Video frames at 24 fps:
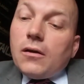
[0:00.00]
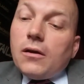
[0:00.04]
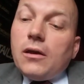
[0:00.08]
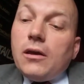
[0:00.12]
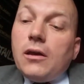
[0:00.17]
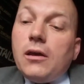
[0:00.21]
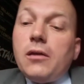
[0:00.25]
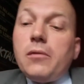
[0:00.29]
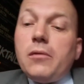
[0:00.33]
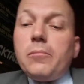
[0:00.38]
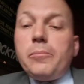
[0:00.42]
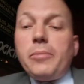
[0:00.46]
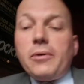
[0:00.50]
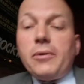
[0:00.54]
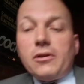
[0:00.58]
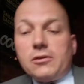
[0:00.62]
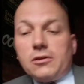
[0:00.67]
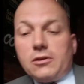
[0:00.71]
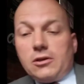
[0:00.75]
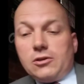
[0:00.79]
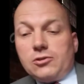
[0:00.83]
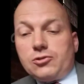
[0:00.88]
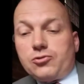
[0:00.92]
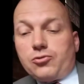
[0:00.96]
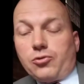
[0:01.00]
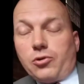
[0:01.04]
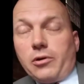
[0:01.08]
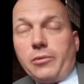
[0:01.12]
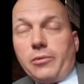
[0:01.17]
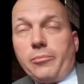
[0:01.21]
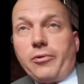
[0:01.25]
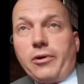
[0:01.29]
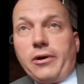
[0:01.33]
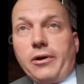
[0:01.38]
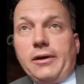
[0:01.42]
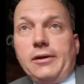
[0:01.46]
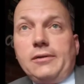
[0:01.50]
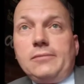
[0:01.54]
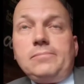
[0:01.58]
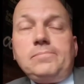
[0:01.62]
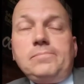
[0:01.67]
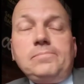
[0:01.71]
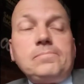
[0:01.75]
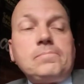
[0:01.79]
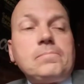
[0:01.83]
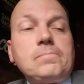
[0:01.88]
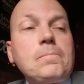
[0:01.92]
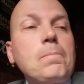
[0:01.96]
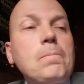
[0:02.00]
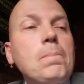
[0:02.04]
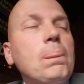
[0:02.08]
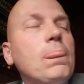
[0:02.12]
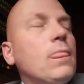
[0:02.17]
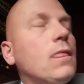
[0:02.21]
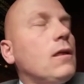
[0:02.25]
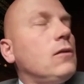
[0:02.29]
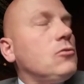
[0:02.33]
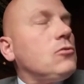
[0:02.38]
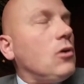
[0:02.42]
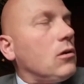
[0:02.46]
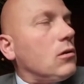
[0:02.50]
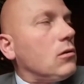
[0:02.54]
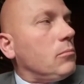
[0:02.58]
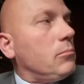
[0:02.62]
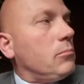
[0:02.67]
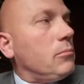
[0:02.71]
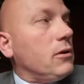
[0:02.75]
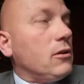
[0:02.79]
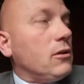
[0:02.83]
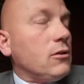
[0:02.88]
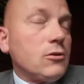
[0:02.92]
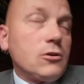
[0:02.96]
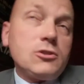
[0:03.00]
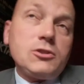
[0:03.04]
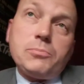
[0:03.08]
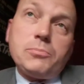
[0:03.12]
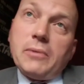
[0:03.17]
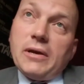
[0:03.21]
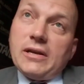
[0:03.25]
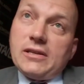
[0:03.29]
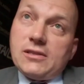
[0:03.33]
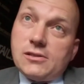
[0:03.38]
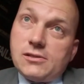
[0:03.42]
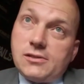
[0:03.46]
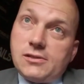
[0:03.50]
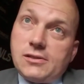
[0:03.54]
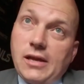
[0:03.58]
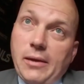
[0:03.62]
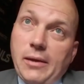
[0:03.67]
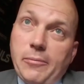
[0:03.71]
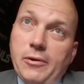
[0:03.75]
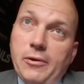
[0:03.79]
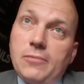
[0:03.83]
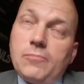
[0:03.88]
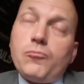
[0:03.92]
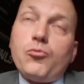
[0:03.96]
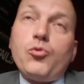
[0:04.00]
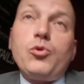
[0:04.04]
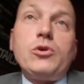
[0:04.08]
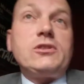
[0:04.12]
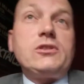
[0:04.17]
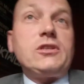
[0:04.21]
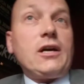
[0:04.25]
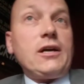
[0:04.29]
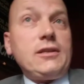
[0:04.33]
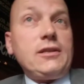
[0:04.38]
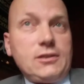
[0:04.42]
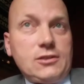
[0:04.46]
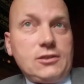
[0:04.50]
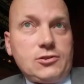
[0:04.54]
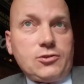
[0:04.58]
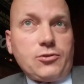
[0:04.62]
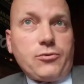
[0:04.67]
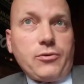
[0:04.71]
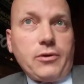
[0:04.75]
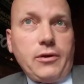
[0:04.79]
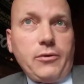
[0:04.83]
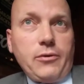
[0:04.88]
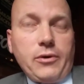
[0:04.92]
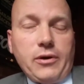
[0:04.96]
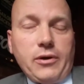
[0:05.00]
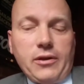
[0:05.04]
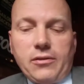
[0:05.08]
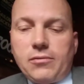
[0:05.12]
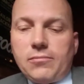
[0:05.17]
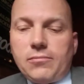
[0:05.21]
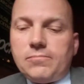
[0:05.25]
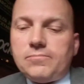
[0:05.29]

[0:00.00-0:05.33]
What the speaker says: In Building a Story Brand, Donald Miller makes a statement which I disagree with.